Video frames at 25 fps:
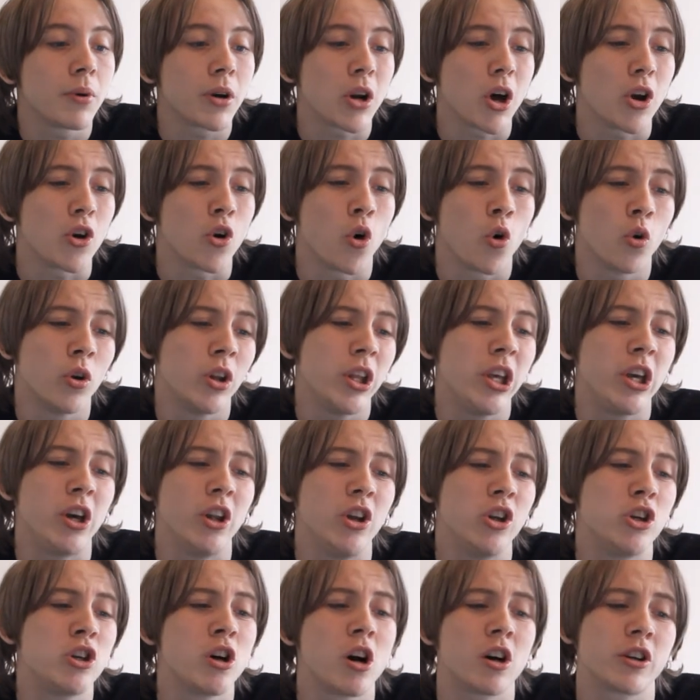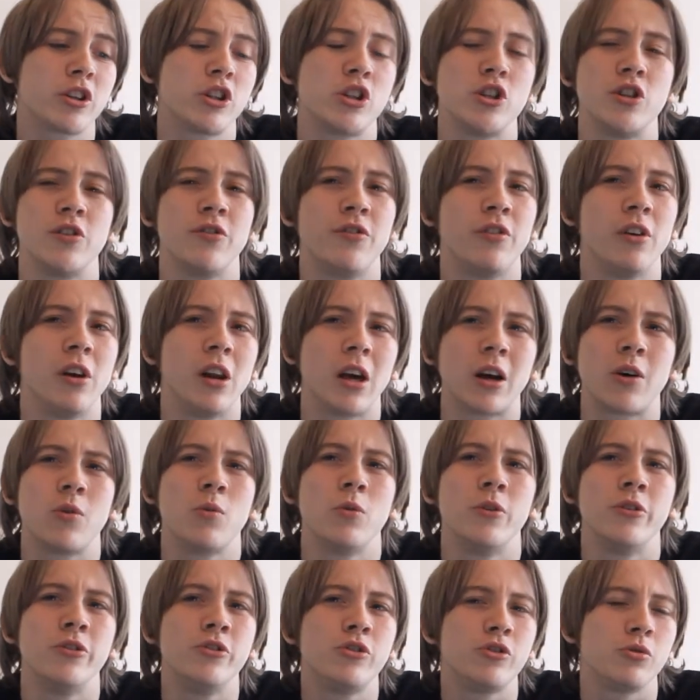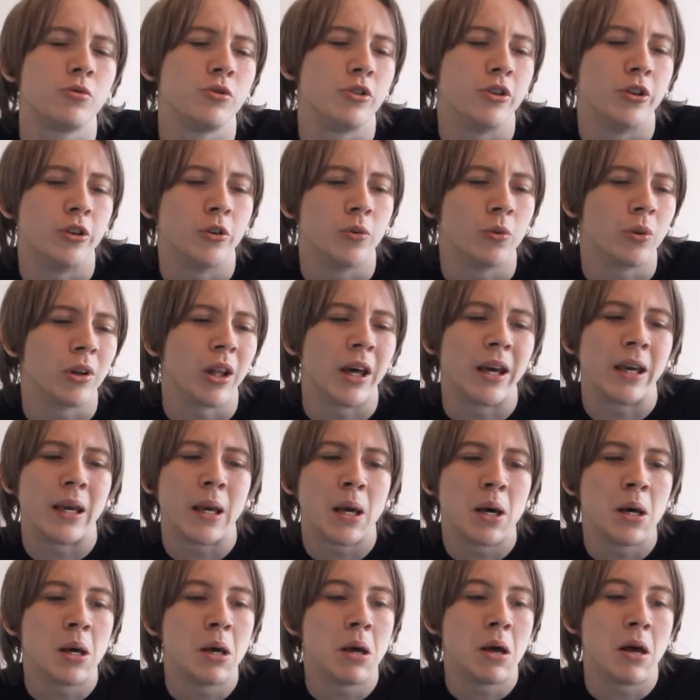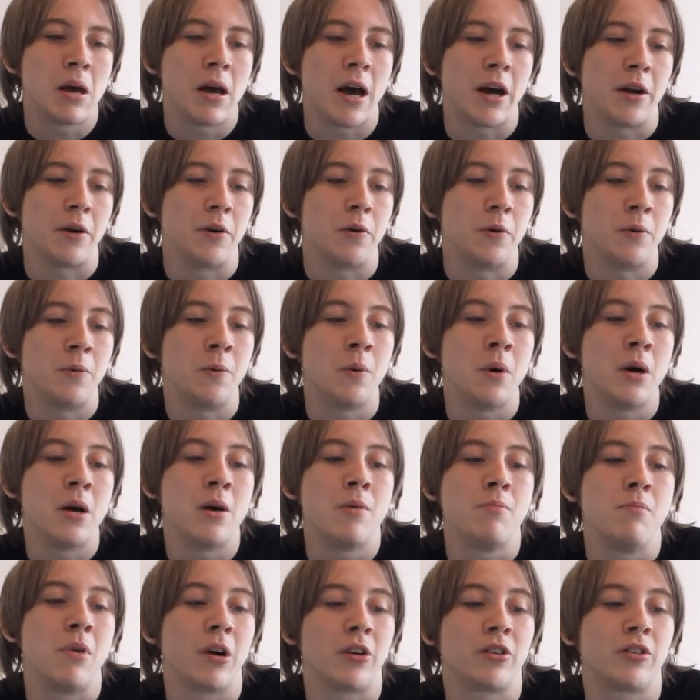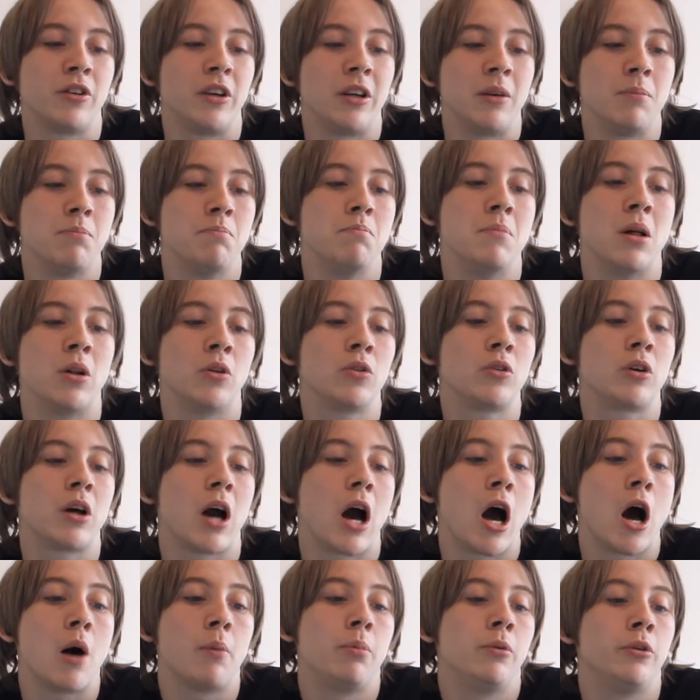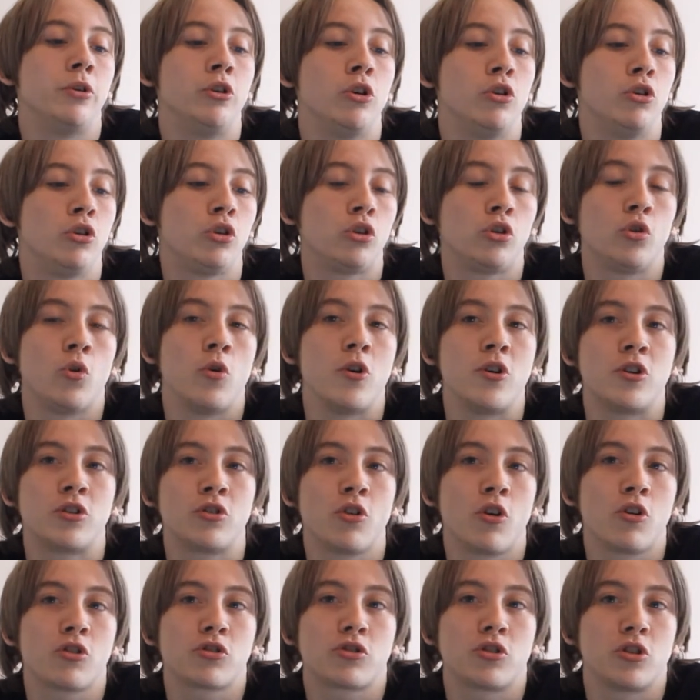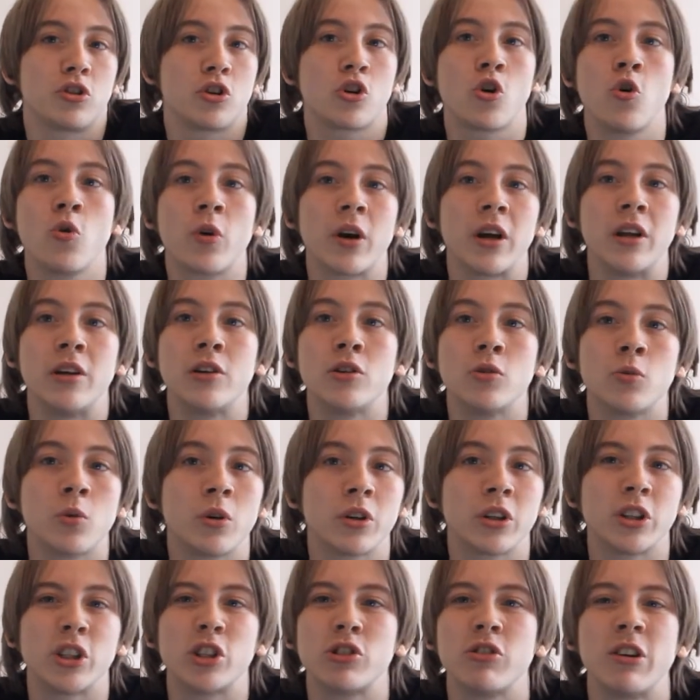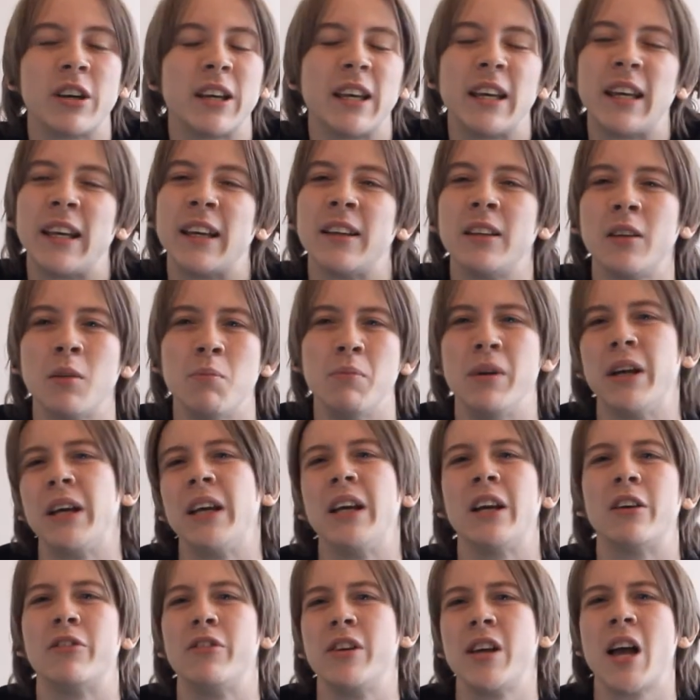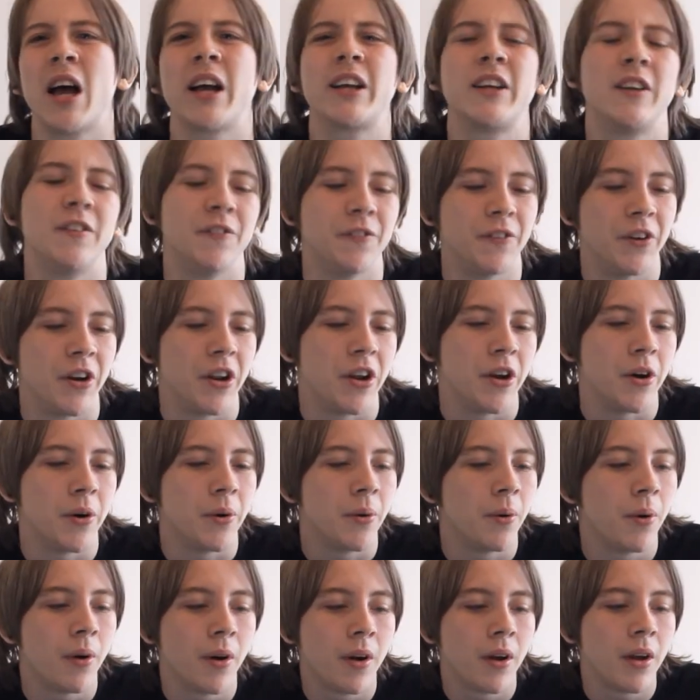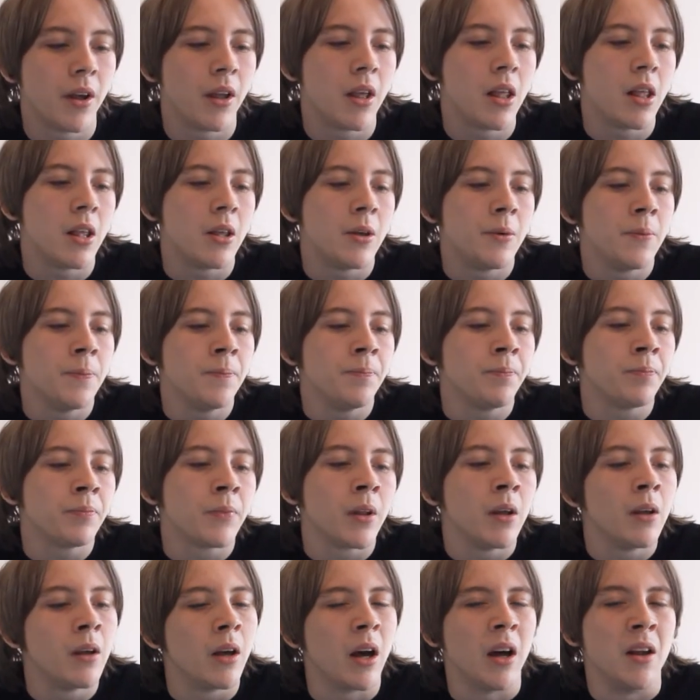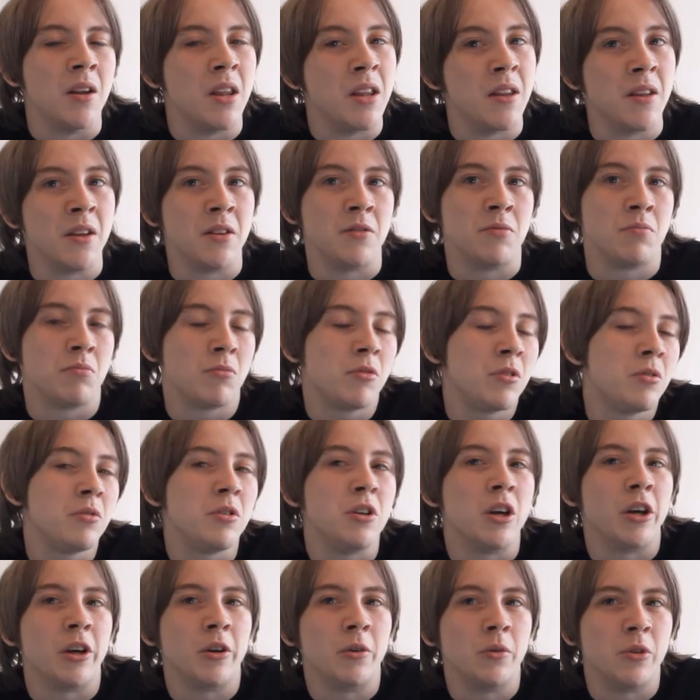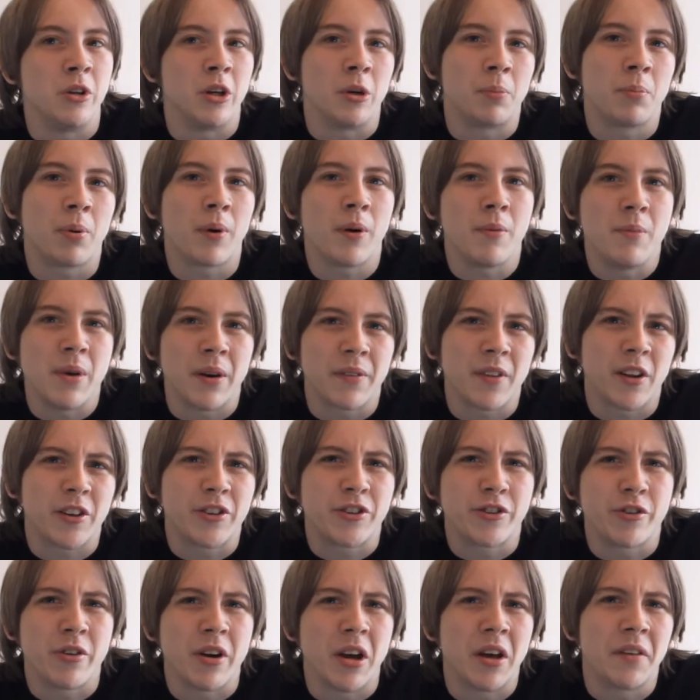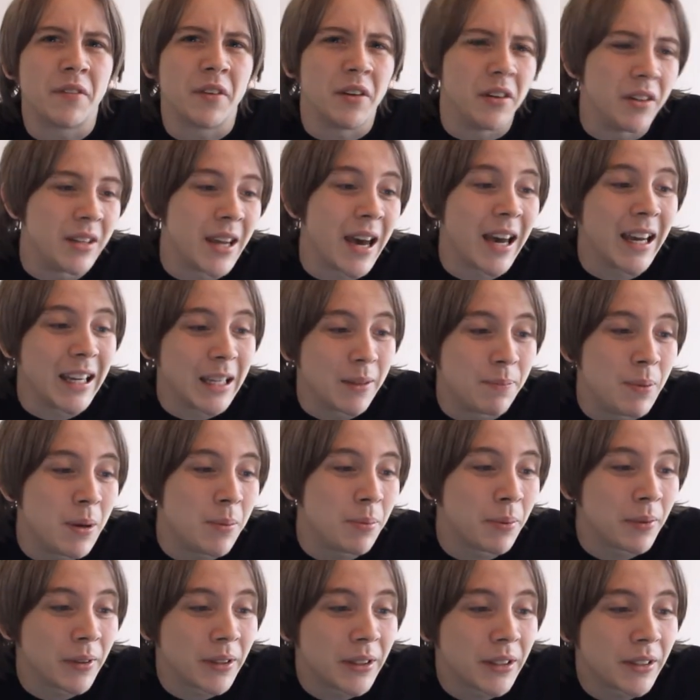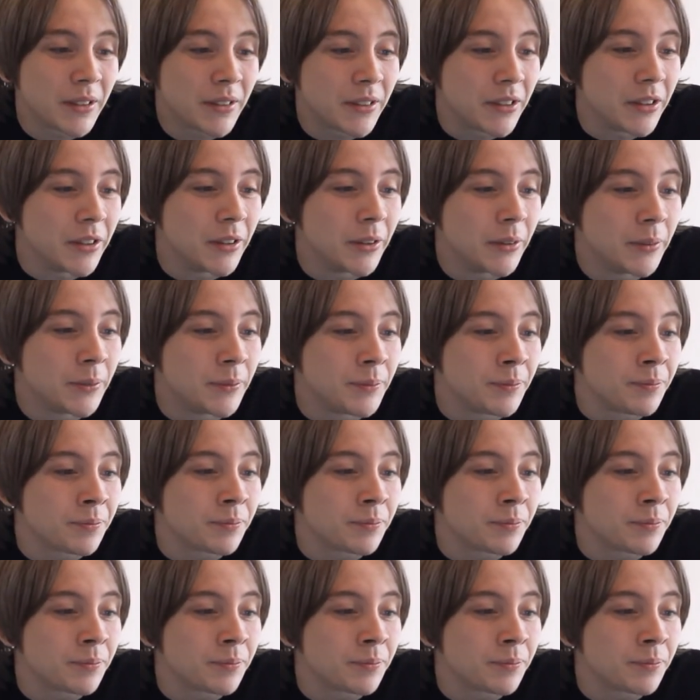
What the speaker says: an unholy concoction of liquids, you know, like, I don't know, mixing milk, apple juice, soy sauce and coke into one and drinking it and making a reaction video. And then, you know, you could probably make that trend and tag people in it, you know.